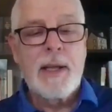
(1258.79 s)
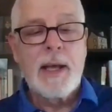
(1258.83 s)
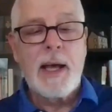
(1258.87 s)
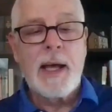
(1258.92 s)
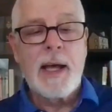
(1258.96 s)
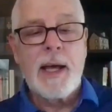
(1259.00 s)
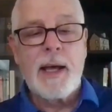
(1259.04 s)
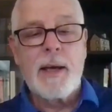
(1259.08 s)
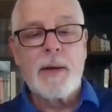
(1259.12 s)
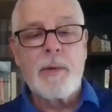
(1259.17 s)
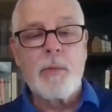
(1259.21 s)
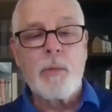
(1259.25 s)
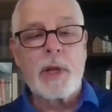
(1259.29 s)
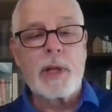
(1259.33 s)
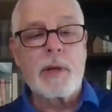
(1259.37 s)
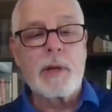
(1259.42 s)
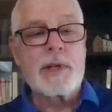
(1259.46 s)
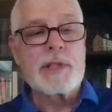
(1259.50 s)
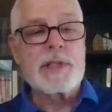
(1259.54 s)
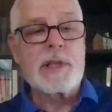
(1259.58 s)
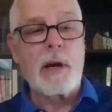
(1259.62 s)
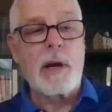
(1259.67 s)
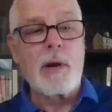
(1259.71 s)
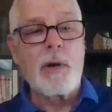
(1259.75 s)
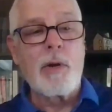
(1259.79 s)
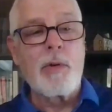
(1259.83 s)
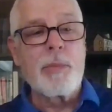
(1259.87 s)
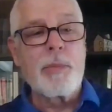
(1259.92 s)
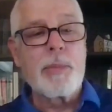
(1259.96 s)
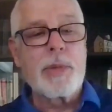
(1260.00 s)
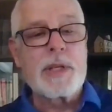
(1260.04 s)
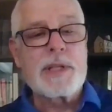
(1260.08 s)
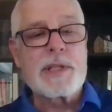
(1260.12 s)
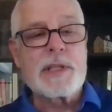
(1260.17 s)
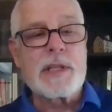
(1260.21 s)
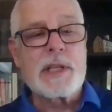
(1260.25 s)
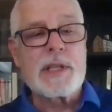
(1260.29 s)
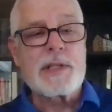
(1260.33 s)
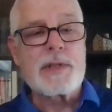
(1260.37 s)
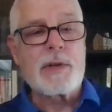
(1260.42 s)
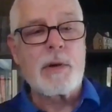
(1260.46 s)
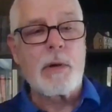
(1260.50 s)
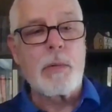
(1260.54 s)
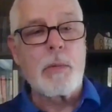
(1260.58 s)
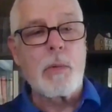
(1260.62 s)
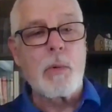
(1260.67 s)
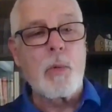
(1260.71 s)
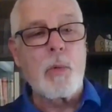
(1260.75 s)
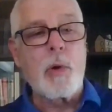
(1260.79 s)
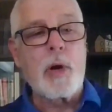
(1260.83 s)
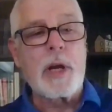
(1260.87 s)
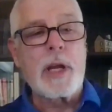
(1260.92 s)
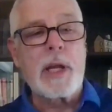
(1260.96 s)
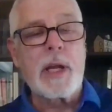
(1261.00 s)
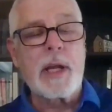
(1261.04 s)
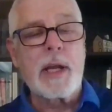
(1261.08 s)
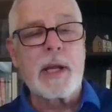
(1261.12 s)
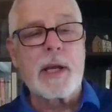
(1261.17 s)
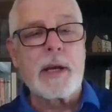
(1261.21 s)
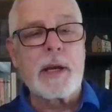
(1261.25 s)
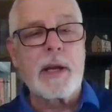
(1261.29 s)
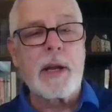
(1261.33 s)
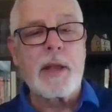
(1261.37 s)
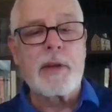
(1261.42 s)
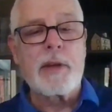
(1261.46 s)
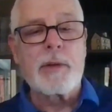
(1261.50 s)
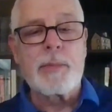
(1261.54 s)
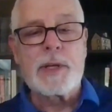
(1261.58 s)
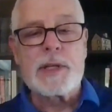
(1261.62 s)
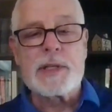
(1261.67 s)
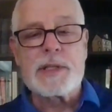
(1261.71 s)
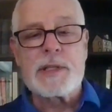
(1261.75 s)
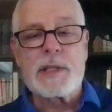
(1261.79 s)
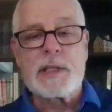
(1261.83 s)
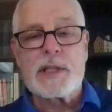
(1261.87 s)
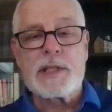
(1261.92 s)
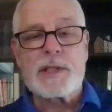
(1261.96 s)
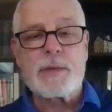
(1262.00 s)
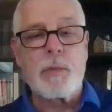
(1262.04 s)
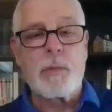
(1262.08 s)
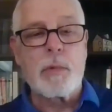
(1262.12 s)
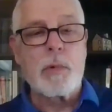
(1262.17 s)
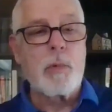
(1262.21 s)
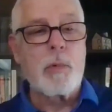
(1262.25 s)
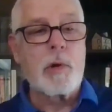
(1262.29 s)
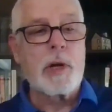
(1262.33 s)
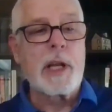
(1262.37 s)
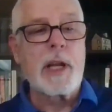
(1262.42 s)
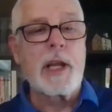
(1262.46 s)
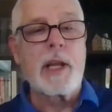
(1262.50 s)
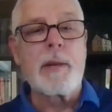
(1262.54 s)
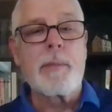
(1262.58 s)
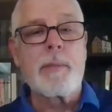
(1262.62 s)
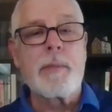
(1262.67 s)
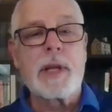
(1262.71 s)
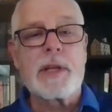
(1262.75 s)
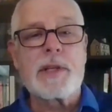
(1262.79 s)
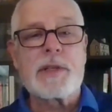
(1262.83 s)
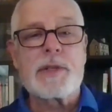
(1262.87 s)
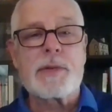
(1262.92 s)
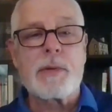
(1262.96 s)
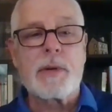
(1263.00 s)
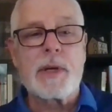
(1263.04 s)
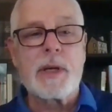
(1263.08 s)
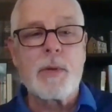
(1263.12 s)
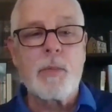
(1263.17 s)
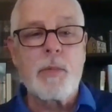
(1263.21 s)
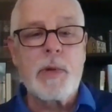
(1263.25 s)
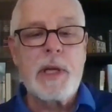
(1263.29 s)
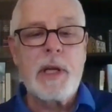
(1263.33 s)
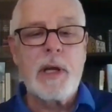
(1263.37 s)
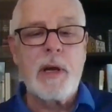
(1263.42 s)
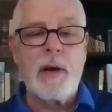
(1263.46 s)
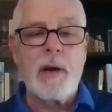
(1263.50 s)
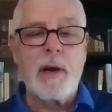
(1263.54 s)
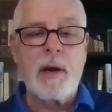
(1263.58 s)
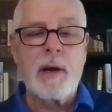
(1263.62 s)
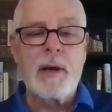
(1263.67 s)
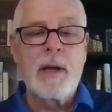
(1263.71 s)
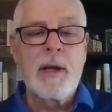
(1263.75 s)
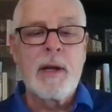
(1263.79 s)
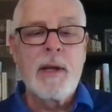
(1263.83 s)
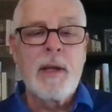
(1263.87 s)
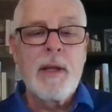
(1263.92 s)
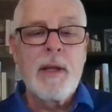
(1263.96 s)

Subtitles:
Whether it's our own business or we're working in another business, we're working in a ministry, we are